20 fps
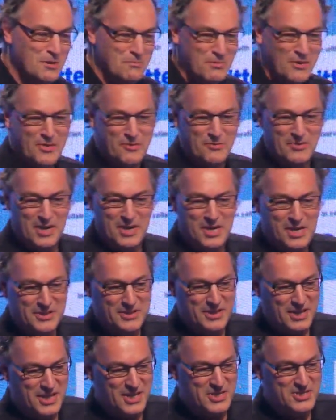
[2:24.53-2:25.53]
But the
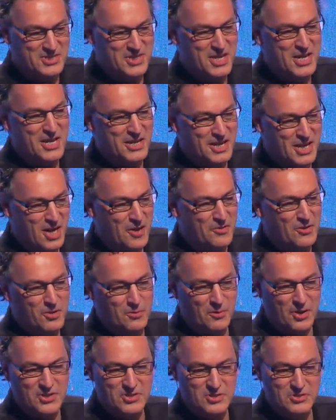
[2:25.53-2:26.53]
reality is, now the
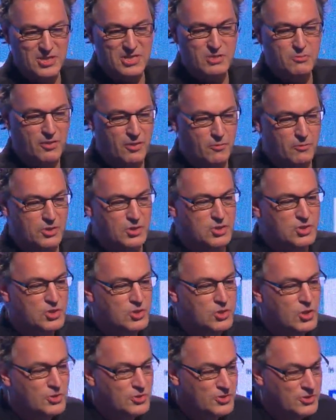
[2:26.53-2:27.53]
question is whether we
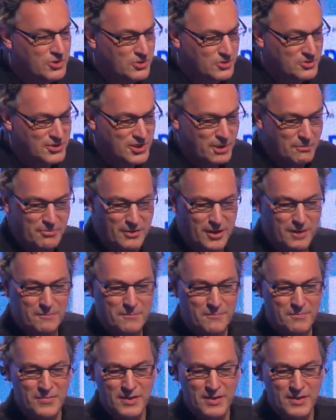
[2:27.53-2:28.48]
should do something,